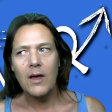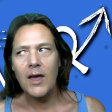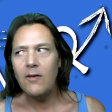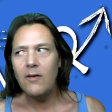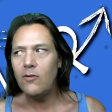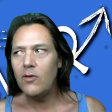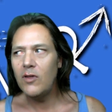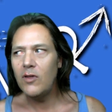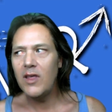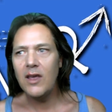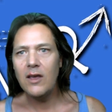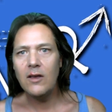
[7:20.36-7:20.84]

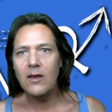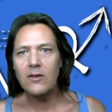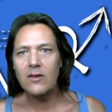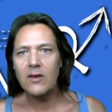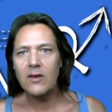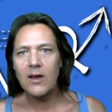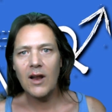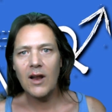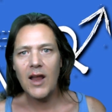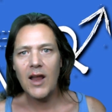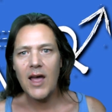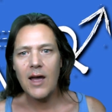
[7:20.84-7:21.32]
everything's
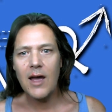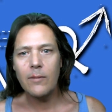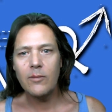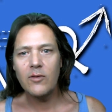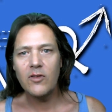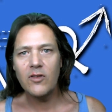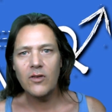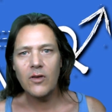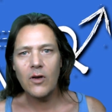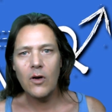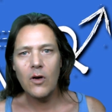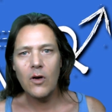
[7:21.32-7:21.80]

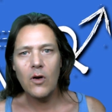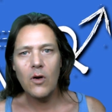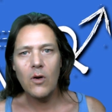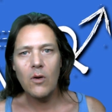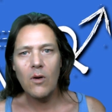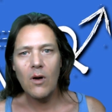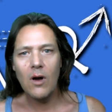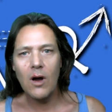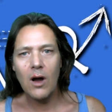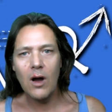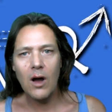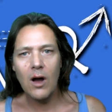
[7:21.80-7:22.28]
collapsed.
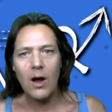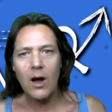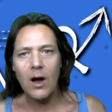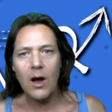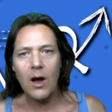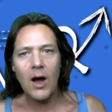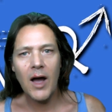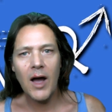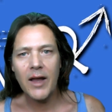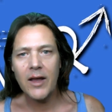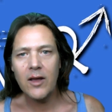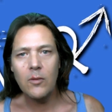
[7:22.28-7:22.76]
So
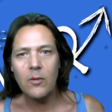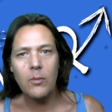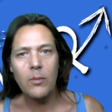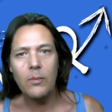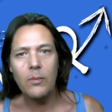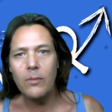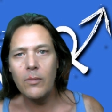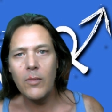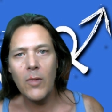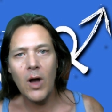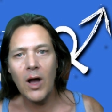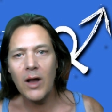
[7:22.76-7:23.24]
I
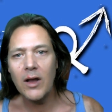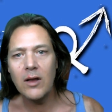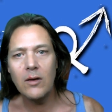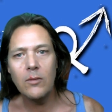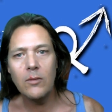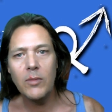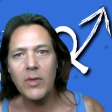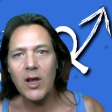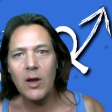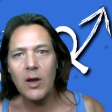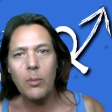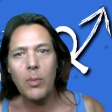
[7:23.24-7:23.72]
can I
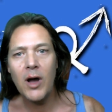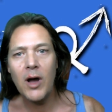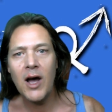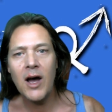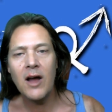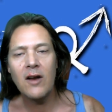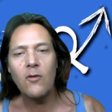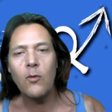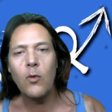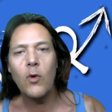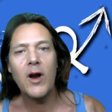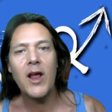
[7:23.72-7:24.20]
can be a
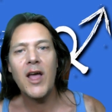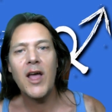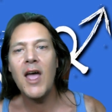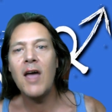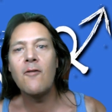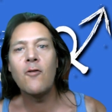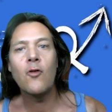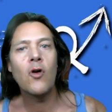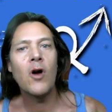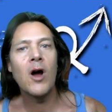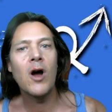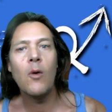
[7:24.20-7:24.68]
part of
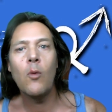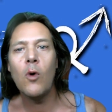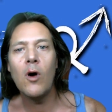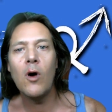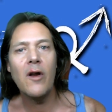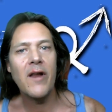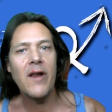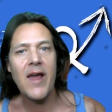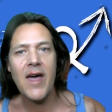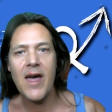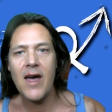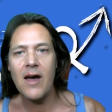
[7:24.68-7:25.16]
whatever I
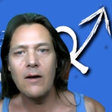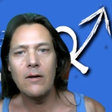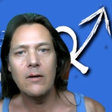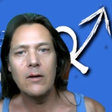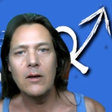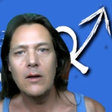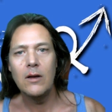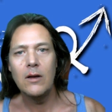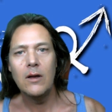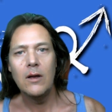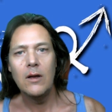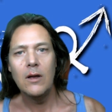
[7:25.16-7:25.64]
want now,
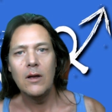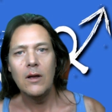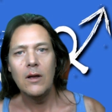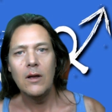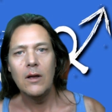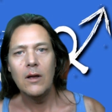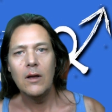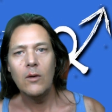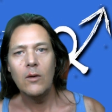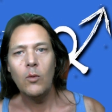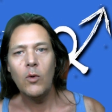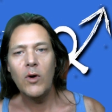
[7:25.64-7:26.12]

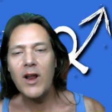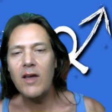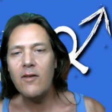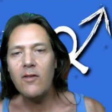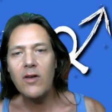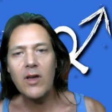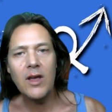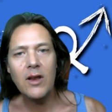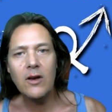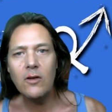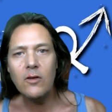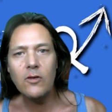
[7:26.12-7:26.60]

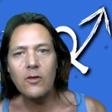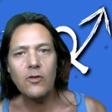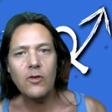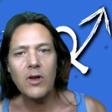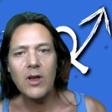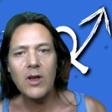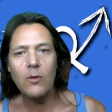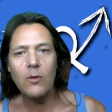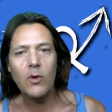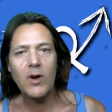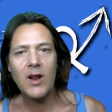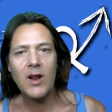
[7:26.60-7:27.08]
whatever
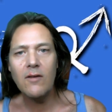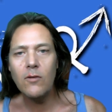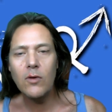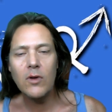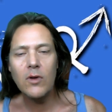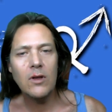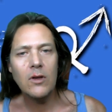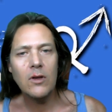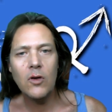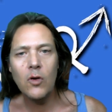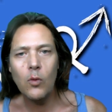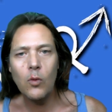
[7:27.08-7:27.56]
industry, whatever
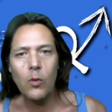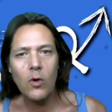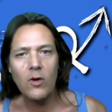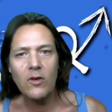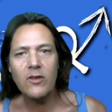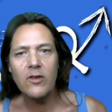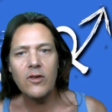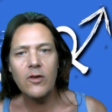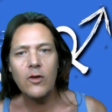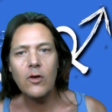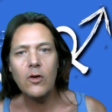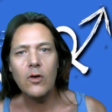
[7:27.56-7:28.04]
you
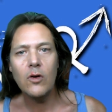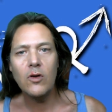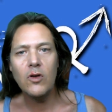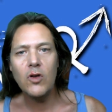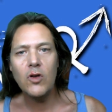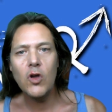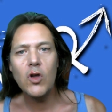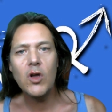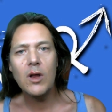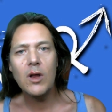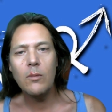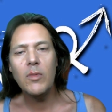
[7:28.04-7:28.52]
want to do,
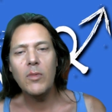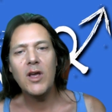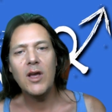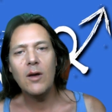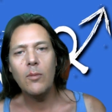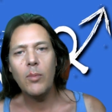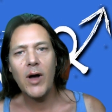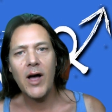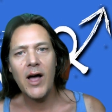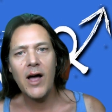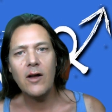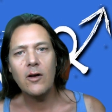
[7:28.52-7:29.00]
you can be
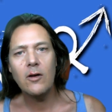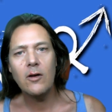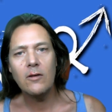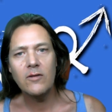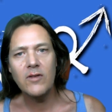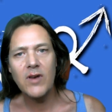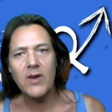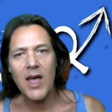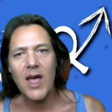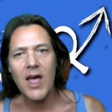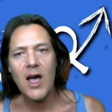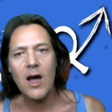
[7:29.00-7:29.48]
a part
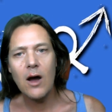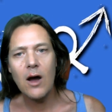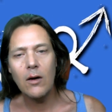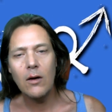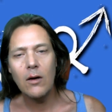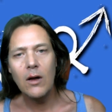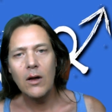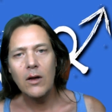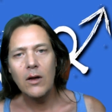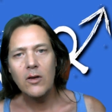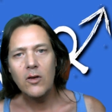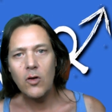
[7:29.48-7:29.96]
of
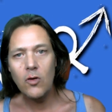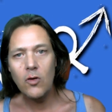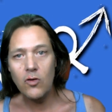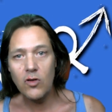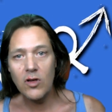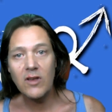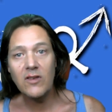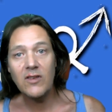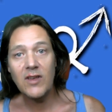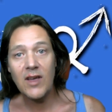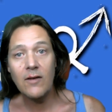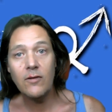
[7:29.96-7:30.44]
now. You
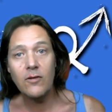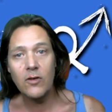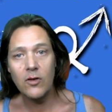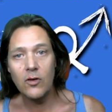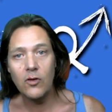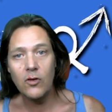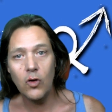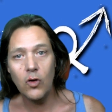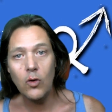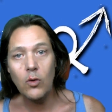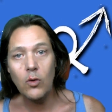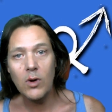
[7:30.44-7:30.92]
just have to
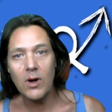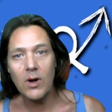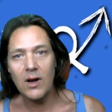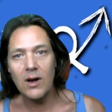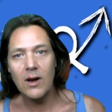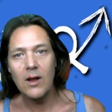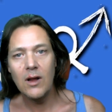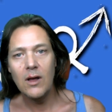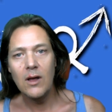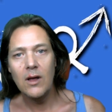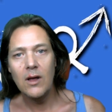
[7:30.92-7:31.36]
do it.